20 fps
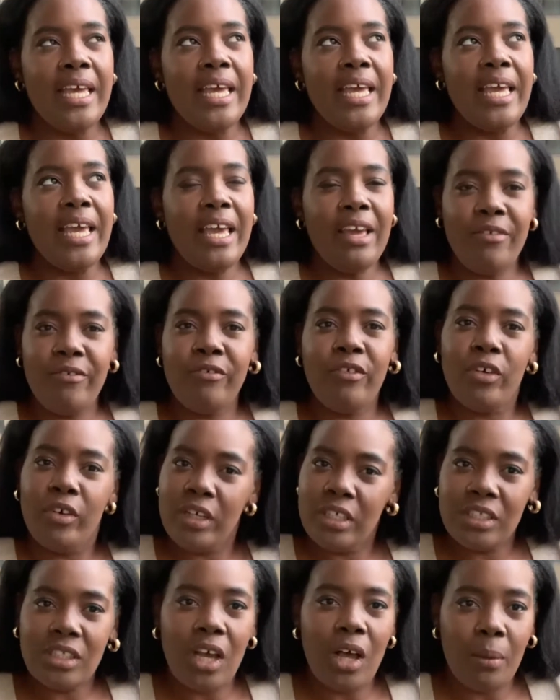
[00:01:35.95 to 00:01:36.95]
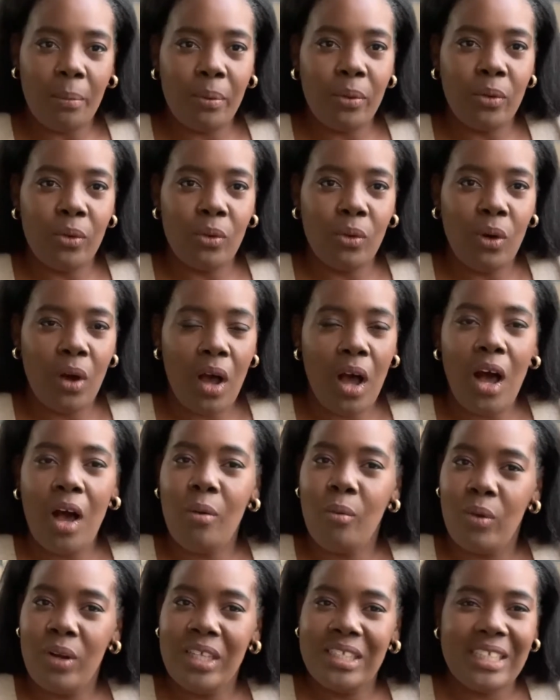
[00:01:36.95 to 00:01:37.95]
If, for example, our
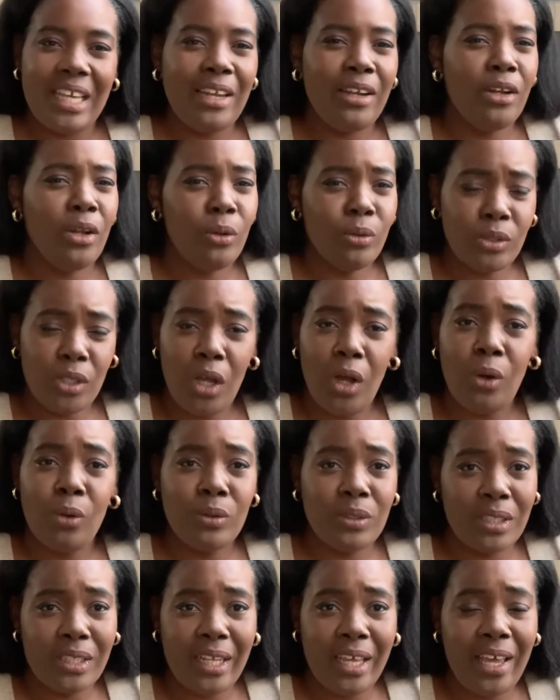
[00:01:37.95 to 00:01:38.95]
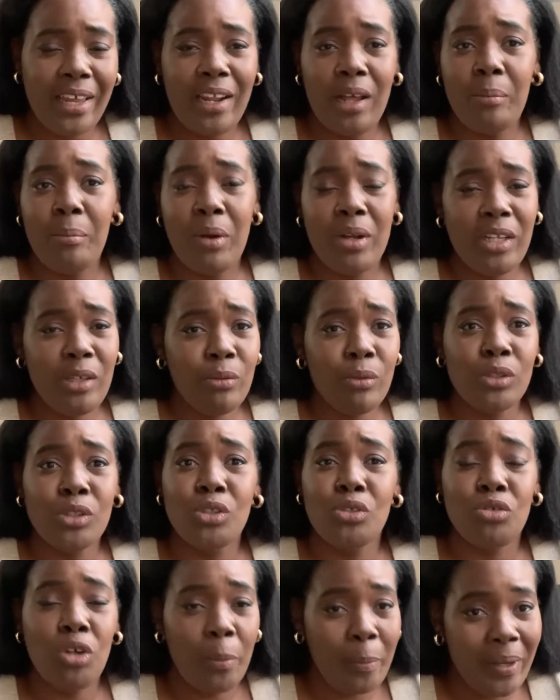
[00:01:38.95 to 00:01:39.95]
wallets had loads of holes in it and our money was
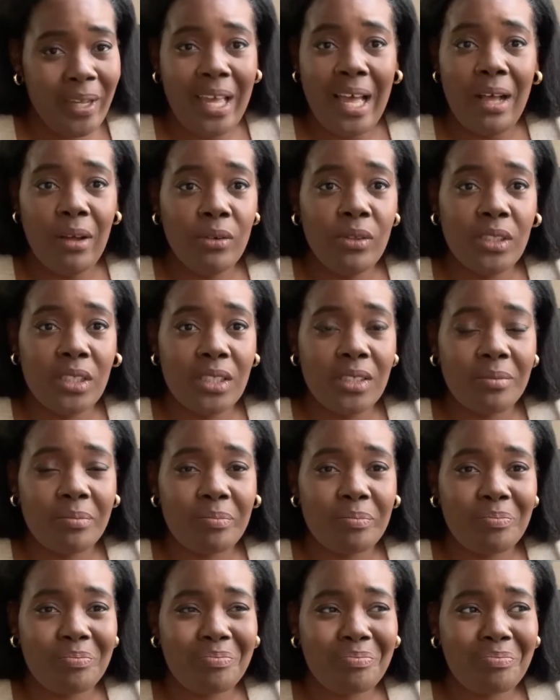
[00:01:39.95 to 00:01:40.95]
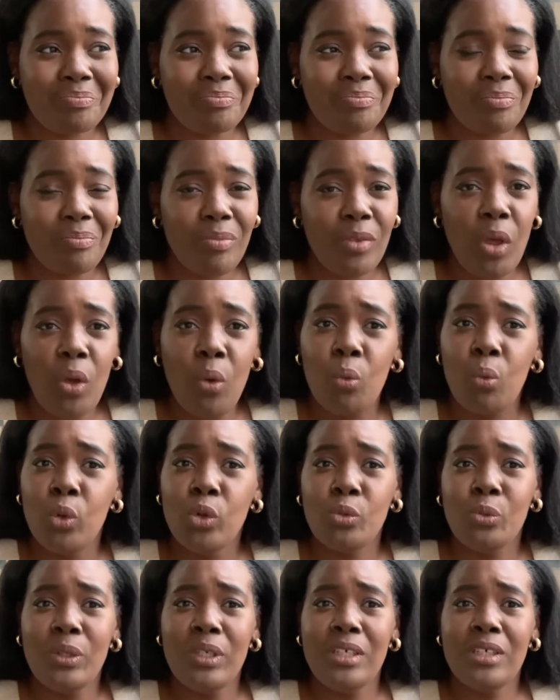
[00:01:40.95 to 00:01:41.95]
dropping out, would
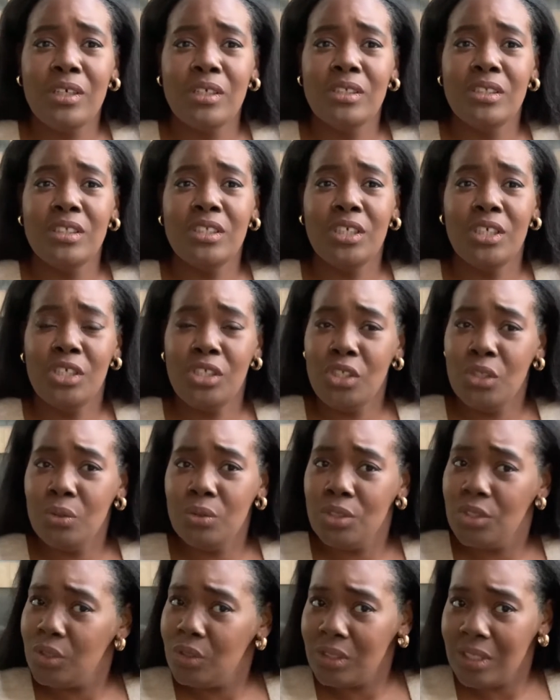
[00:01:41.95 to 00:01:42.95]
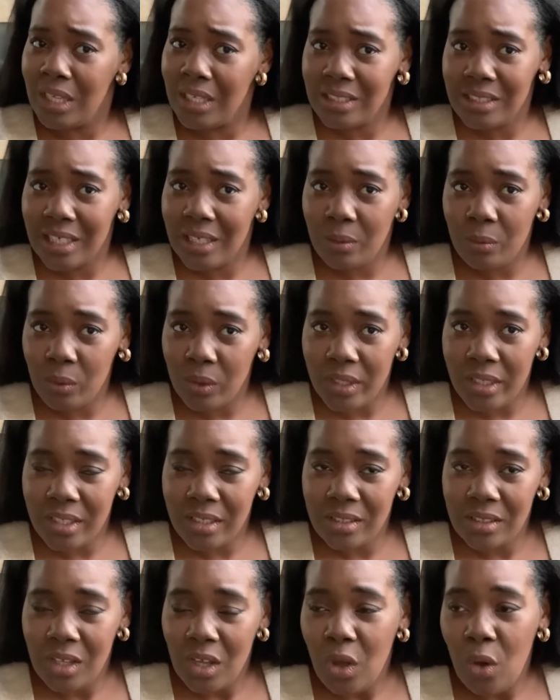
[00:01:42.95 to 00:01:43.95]
we continue to use that same wallet?
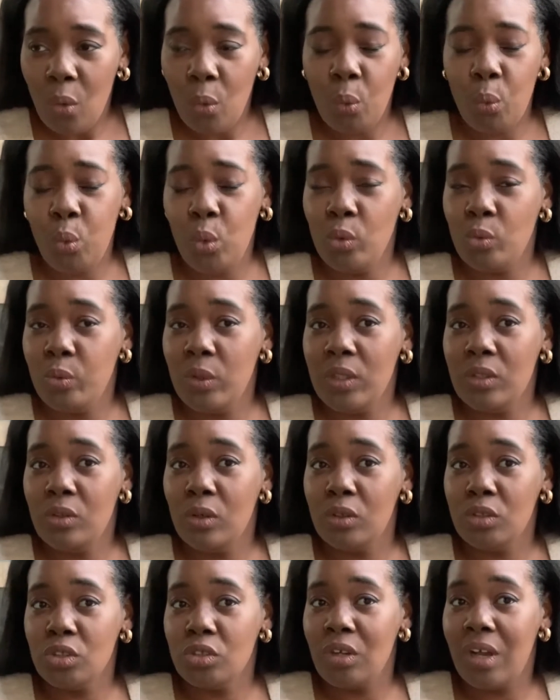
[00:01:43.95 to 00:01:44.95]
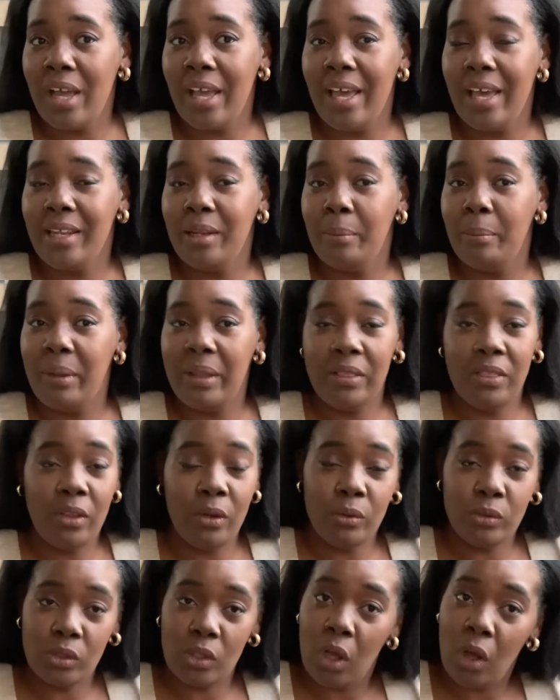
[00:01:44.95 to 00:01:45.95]
Would we not try and amend
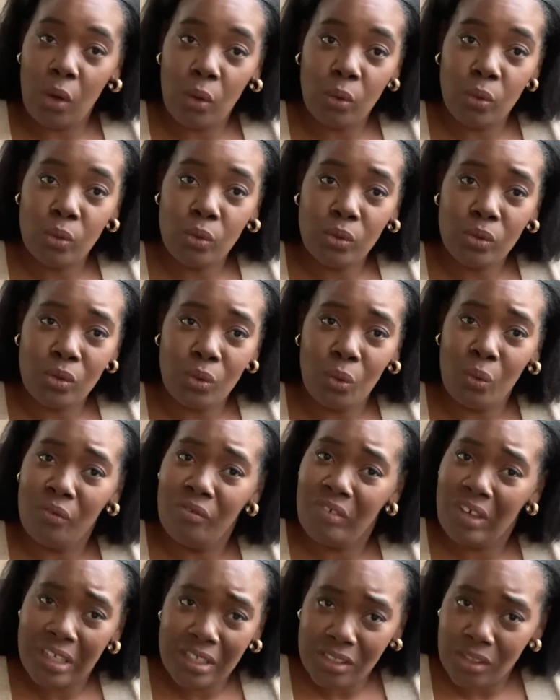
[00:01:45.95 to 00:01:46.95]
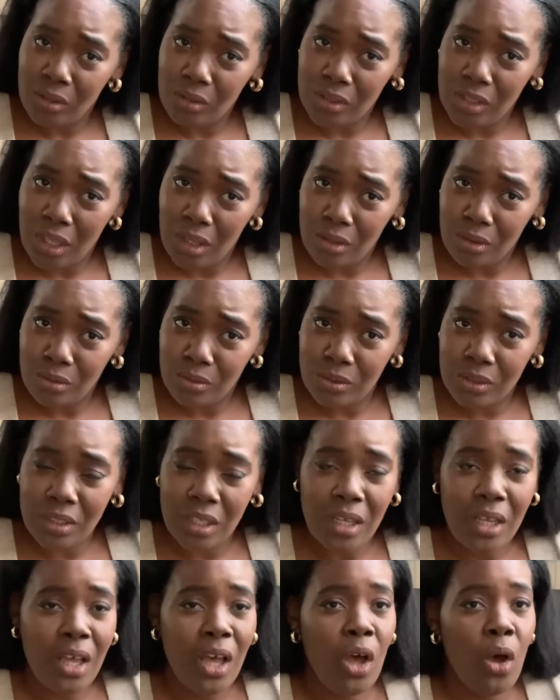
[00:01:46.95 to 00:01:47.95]
those holes or fix those holes?
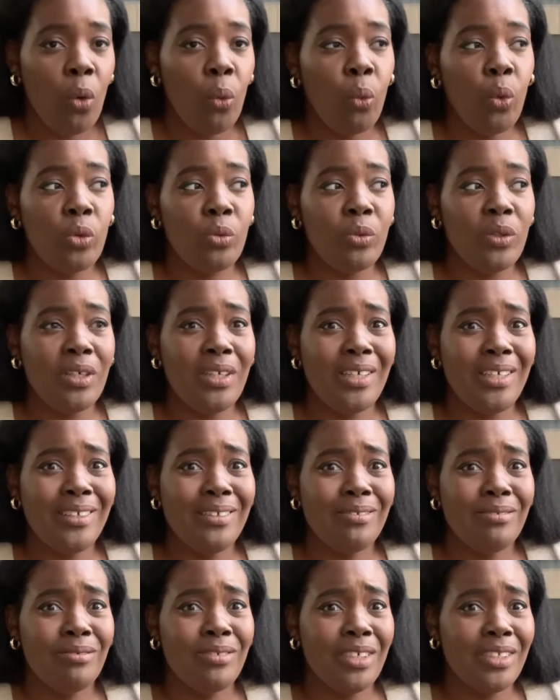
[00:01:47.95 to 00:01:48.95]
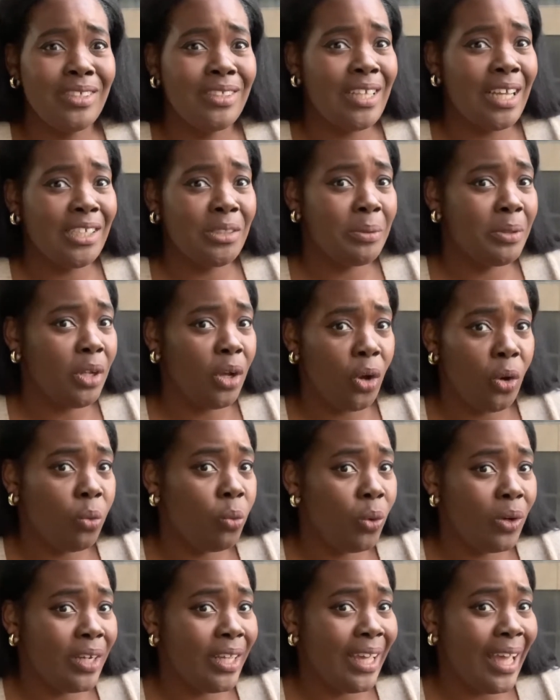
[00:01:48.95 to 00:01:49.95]
Would we just dash away the whole
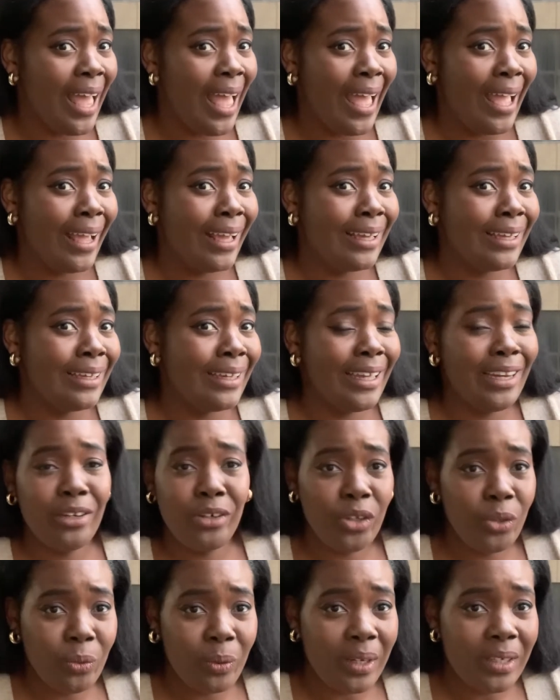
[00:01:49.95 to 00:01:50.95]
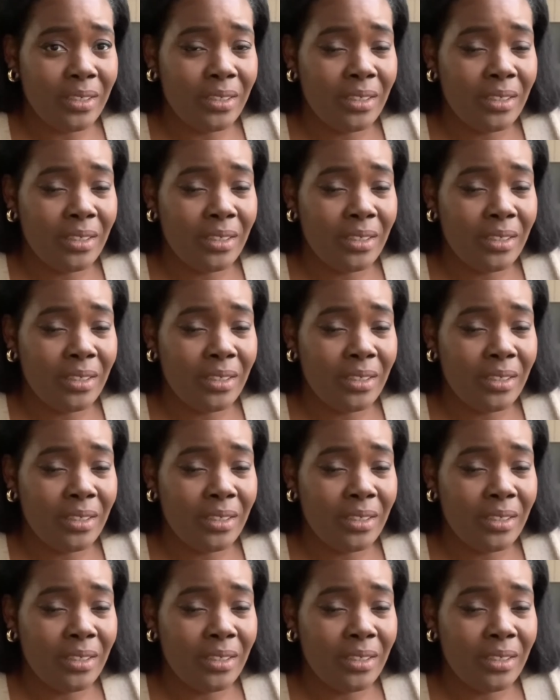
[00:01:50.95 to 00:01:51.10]
wallet and get a new one?